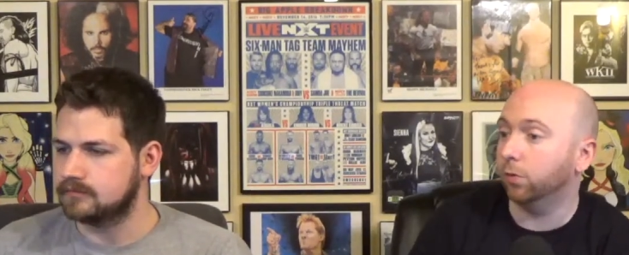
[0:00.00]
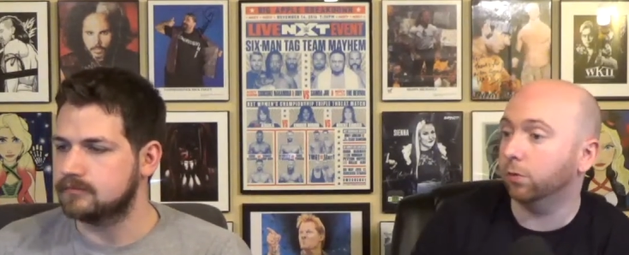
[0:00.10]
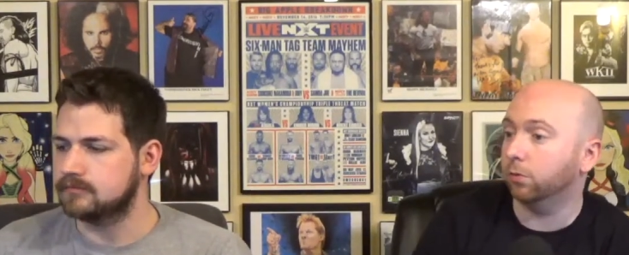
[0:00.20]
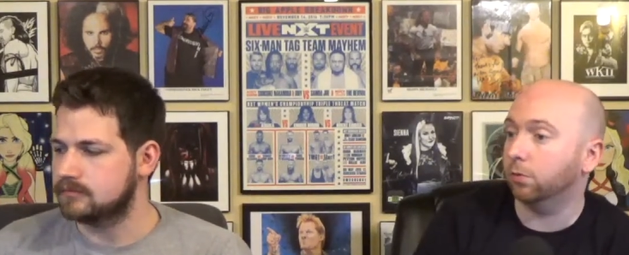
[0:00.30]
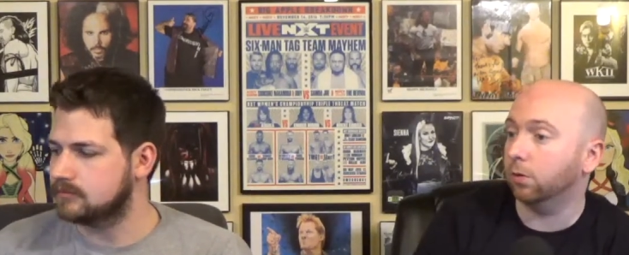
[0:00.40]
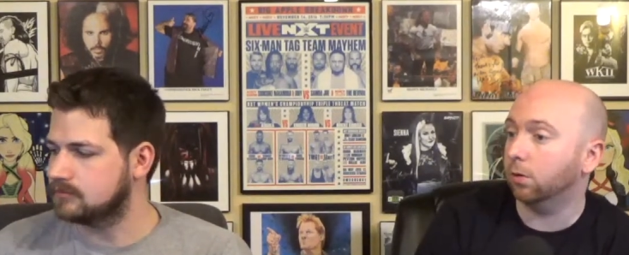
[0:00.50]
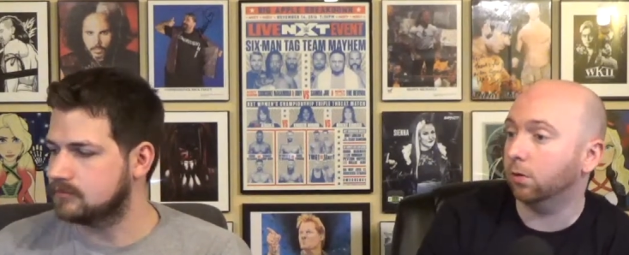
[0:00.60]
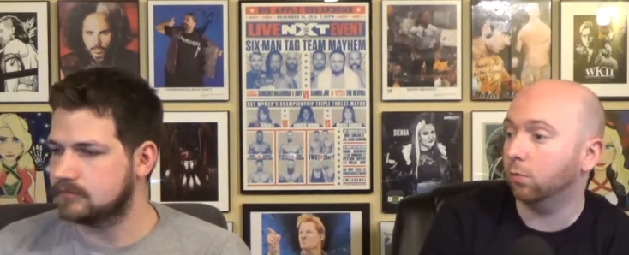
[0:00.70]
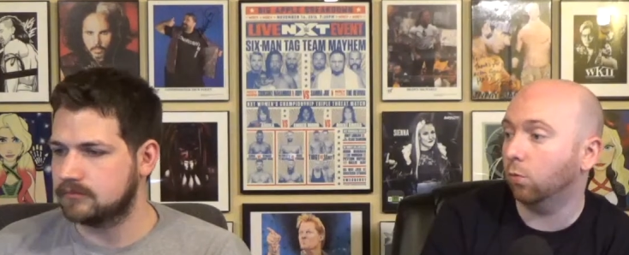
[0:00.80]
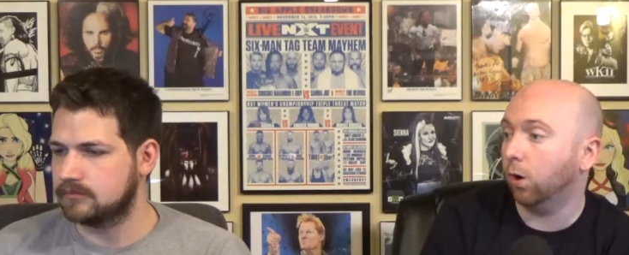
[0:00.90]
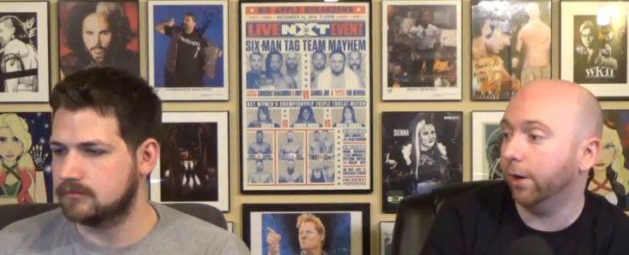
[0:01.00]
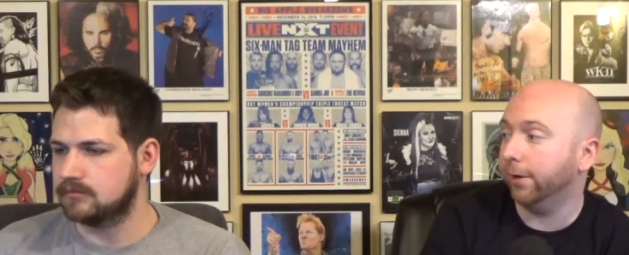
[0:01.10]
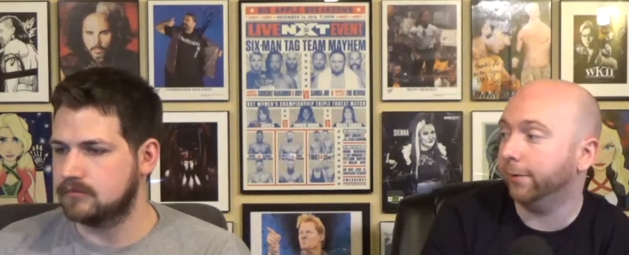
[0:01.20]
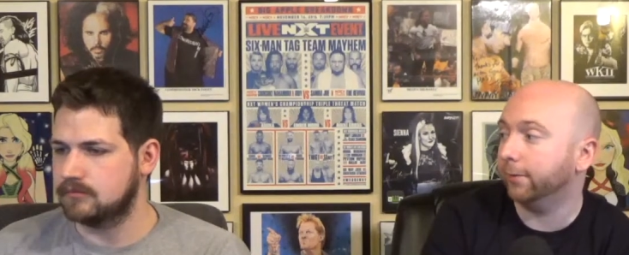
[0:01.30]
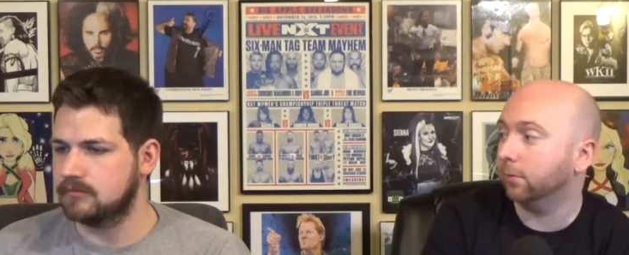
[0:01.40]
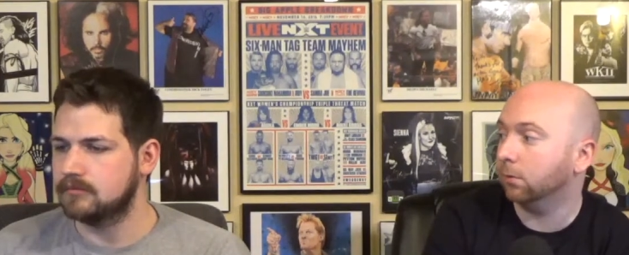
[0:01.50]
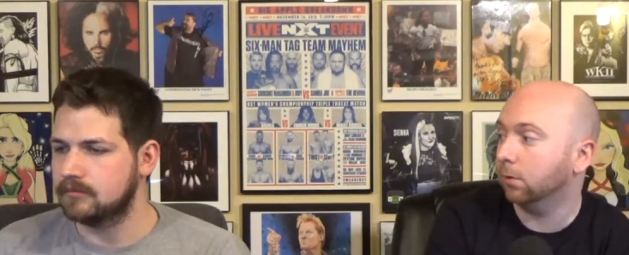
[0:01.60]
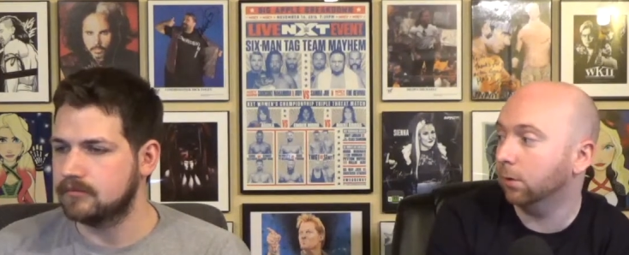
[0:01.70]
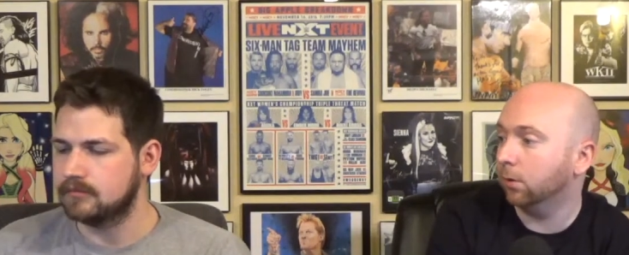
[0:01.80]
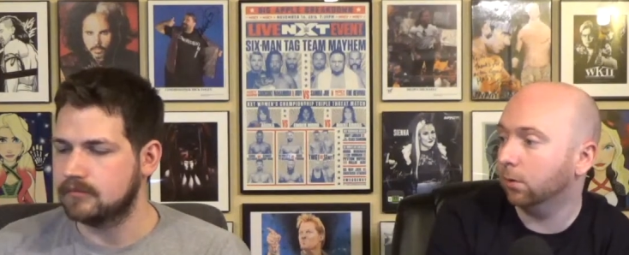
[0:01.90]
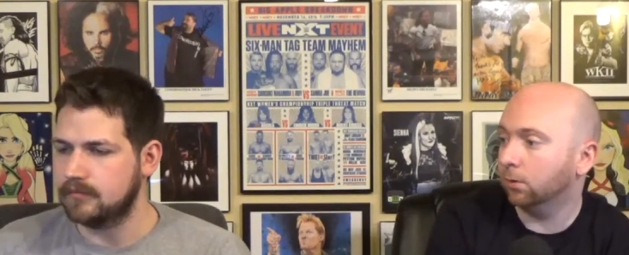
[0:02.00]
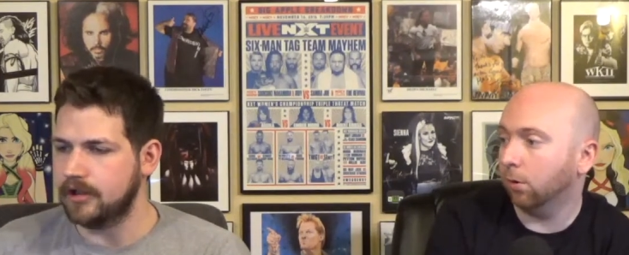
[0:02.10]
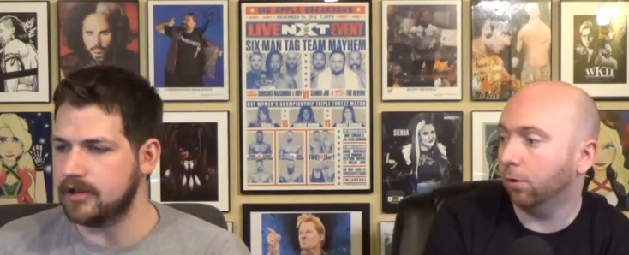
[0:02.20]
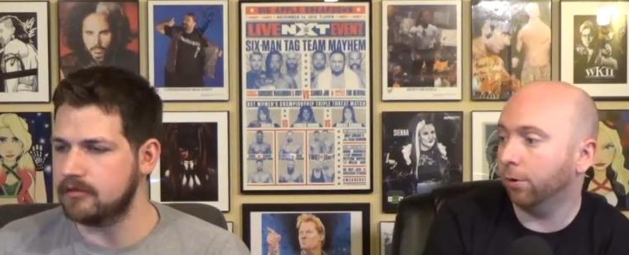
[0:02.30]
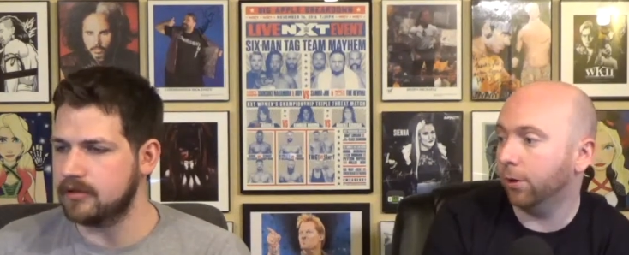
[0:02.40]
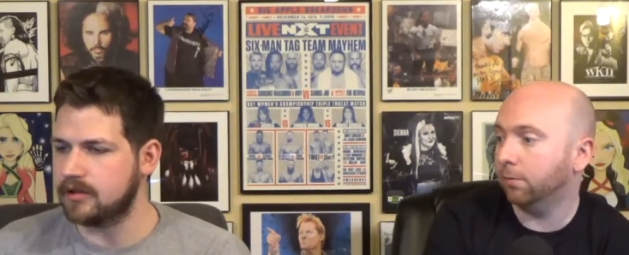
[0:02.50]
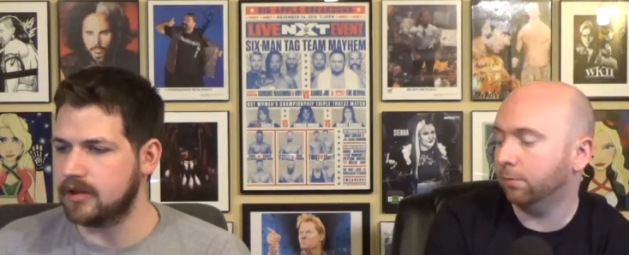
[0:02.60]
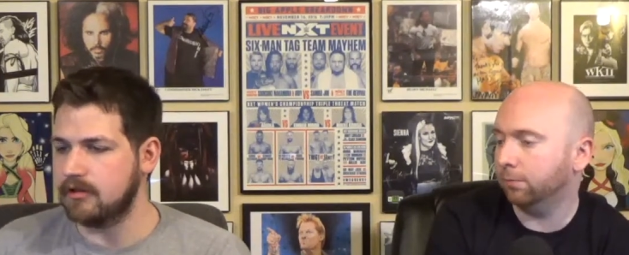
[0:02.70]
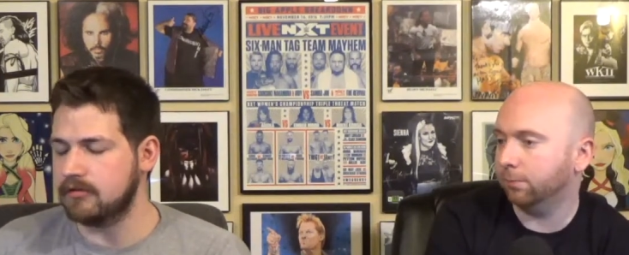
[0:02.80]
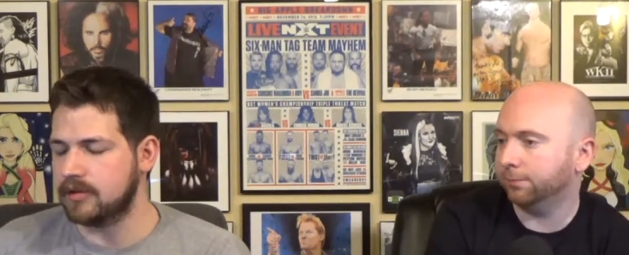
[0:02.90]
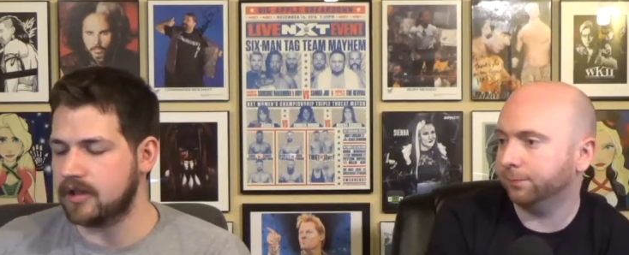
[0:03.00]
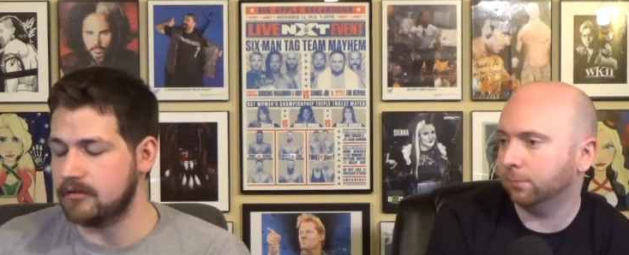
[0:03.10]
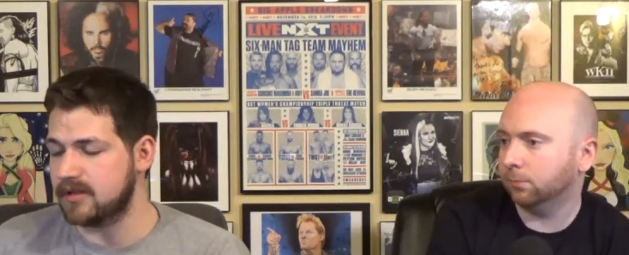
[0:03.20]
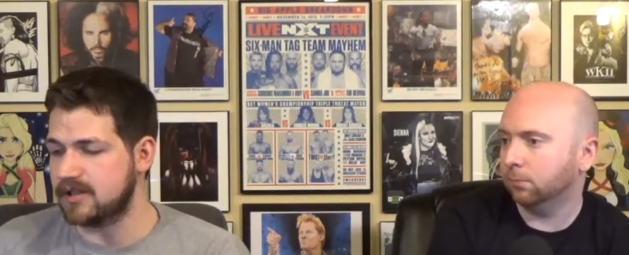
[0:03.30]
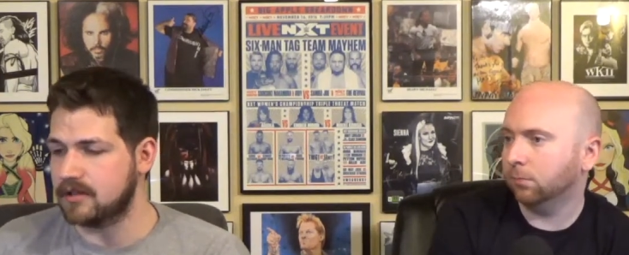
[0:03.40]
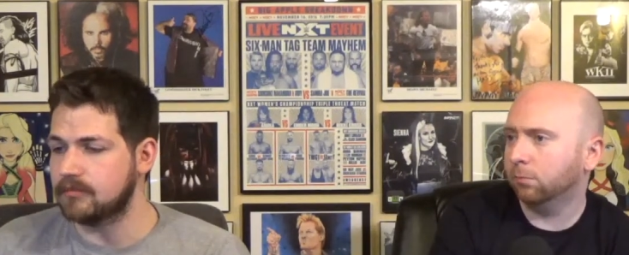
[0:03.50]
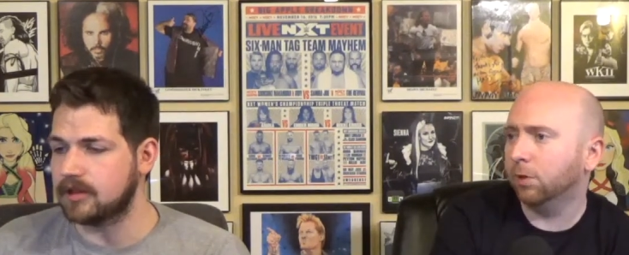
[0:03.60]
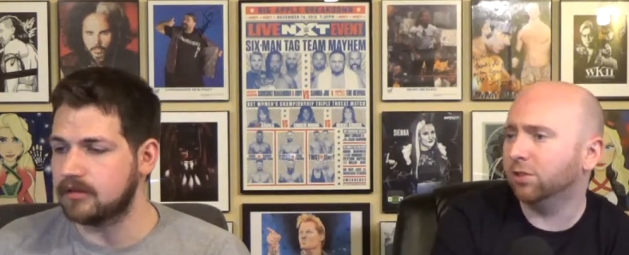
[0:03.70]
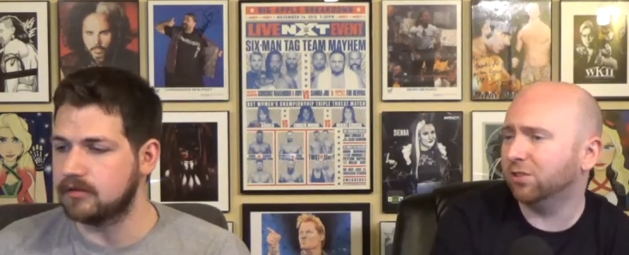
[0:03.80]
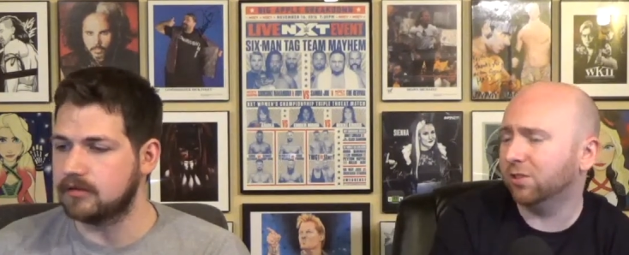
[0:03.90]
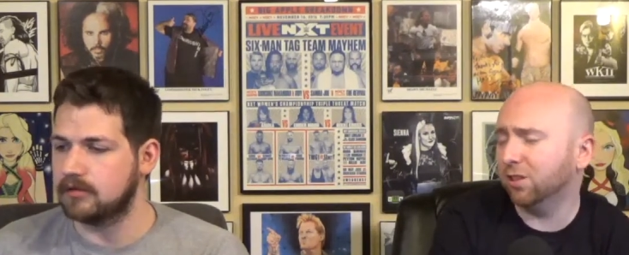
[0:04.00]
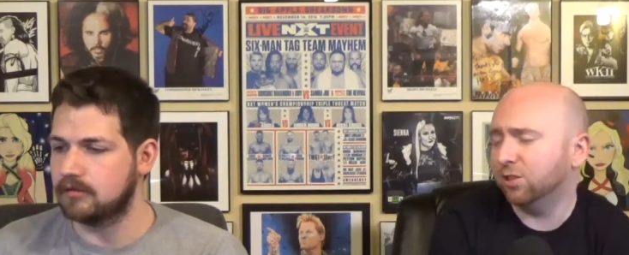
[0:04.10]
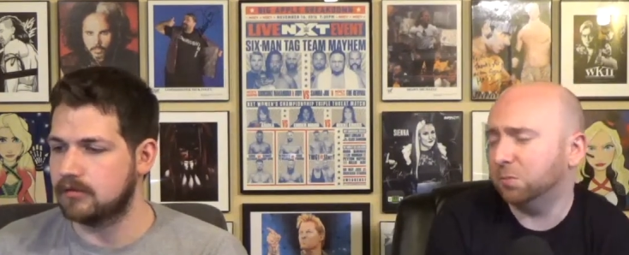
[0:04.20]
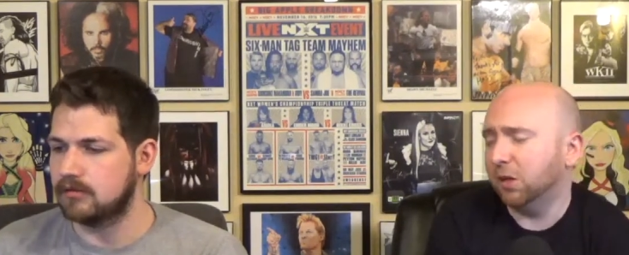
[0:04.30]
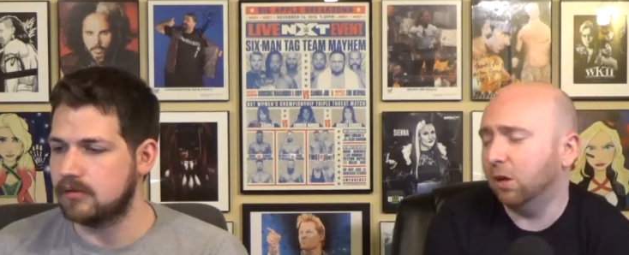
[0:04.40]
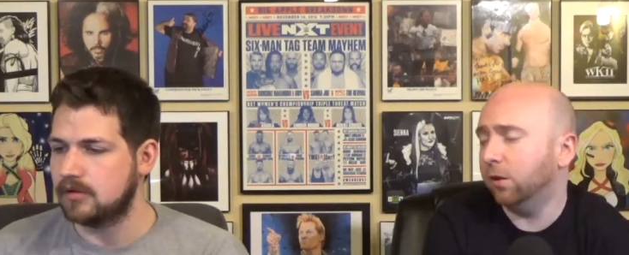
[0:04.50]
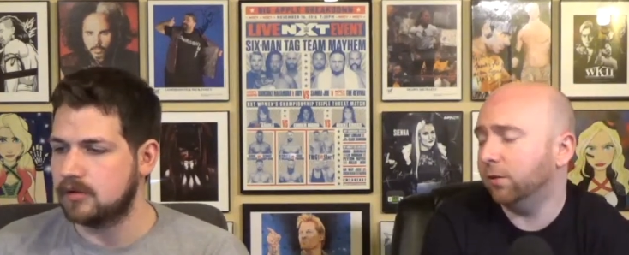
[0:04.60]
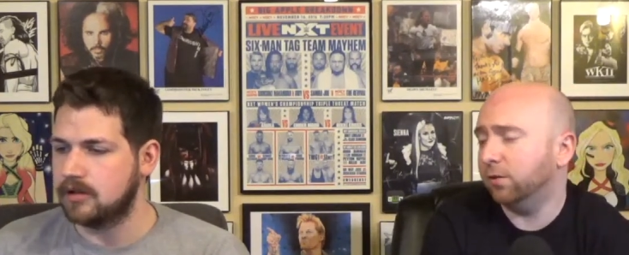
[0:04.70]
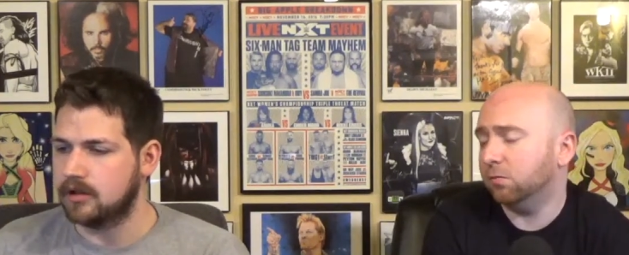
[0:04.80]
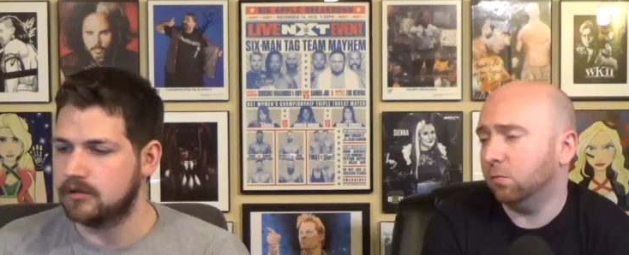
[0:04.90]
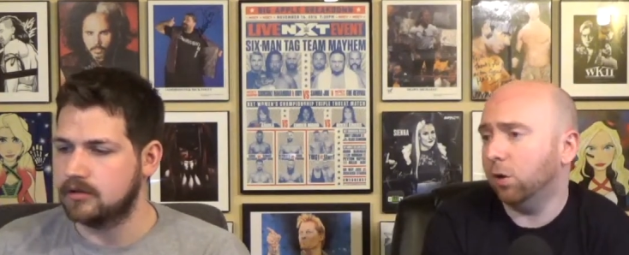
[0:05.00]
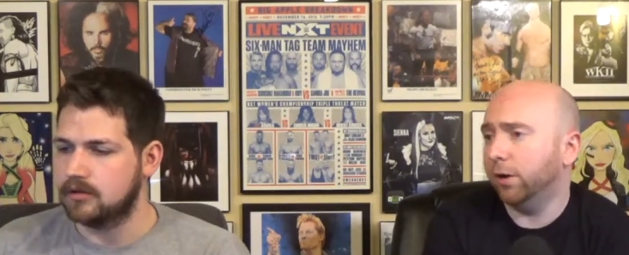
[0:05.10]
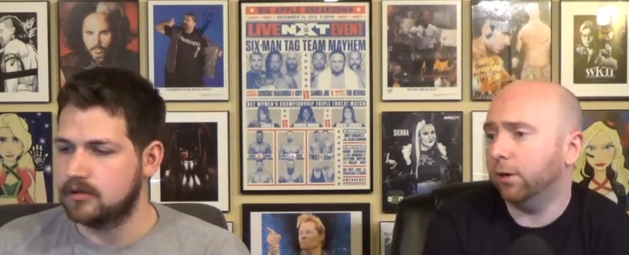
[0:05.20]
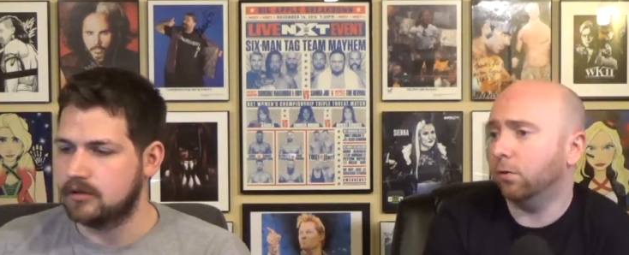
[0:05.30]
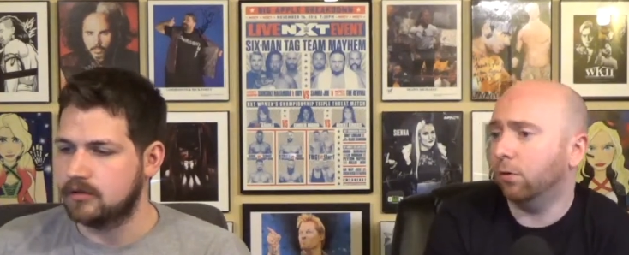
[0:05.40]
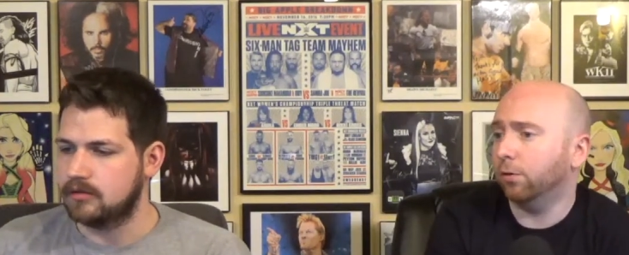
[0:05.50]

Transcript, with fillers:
Speaker 1: with uh, Wyatt and yeah, Hardy.
Speaker 2: That would, that would, be something.
Speaker 1: Because mm. let's be honest, Wyatt and